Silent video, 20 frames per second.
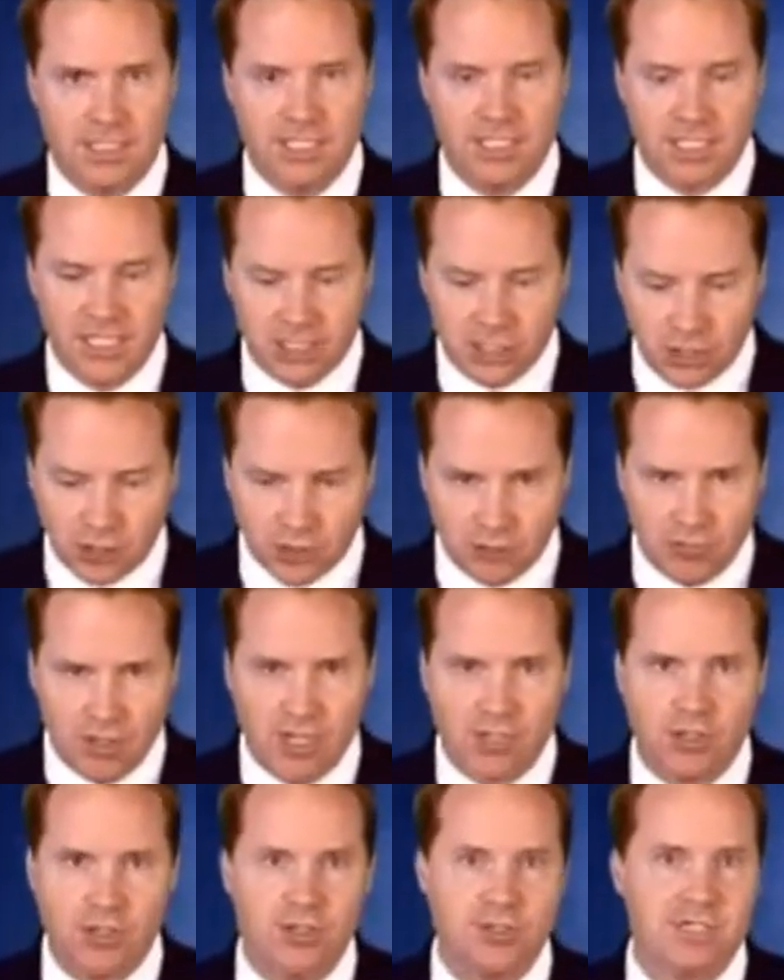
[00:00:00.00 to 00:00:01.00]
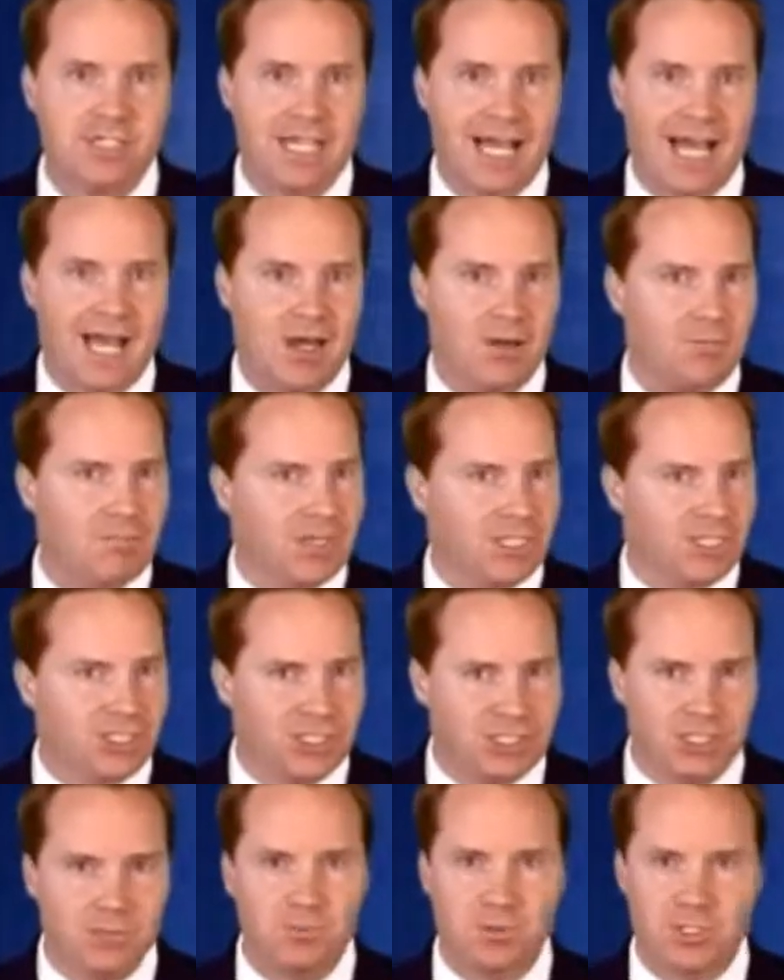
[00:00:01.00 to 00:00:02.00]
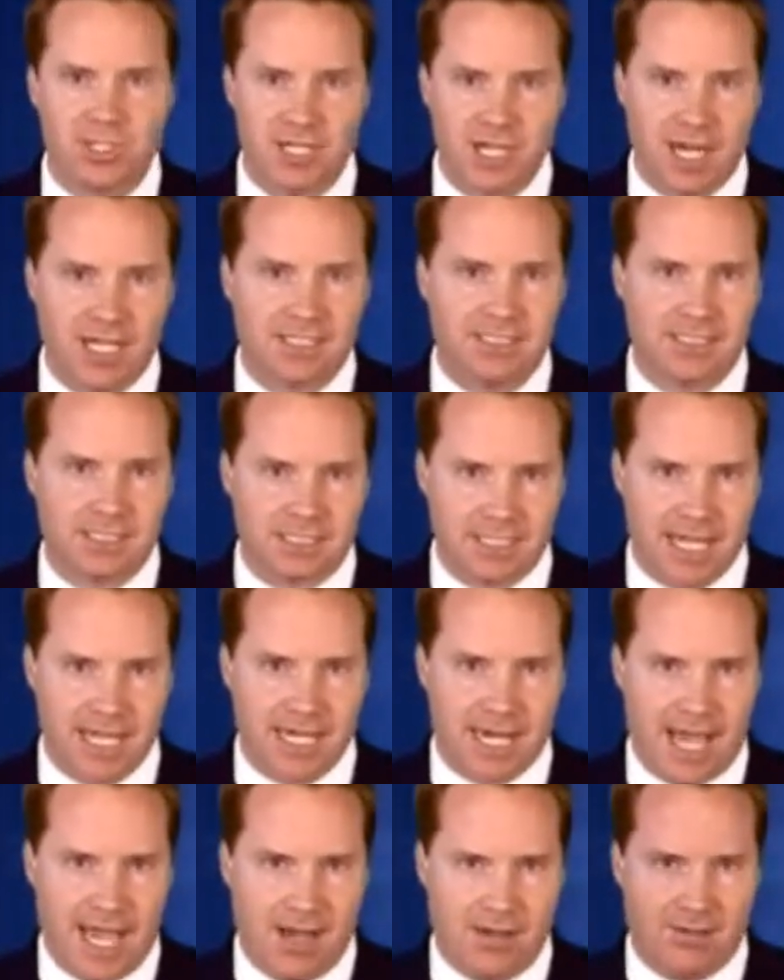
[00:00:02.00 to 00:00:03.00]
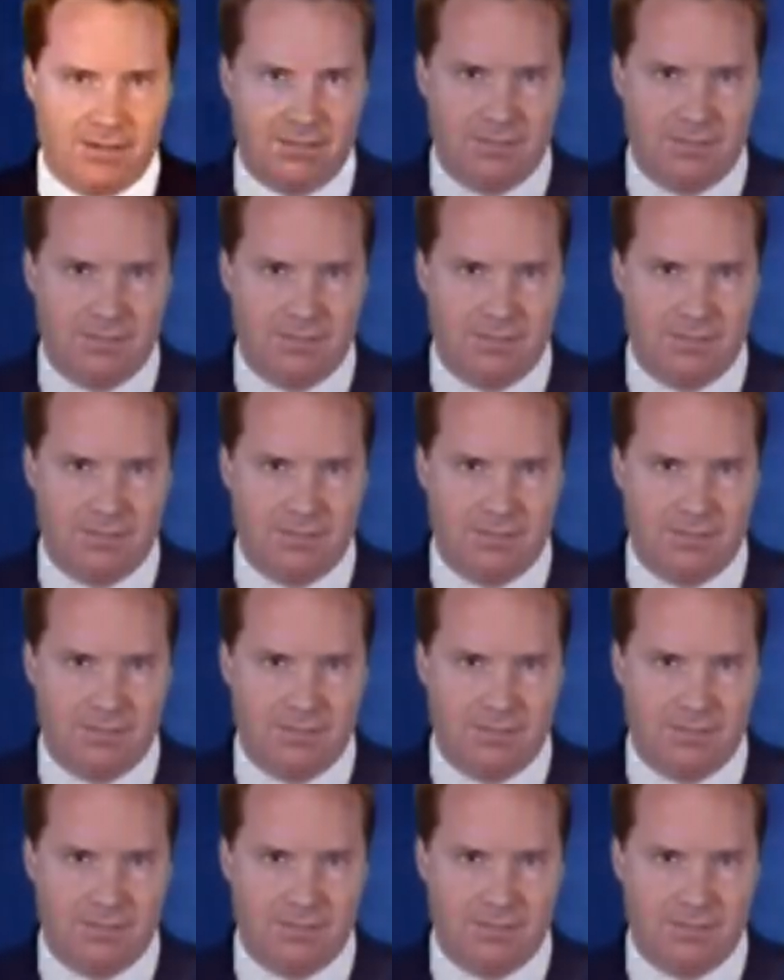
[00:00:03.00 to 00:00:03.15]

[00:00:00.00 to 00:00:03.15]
It struck her down, but she would not stay down.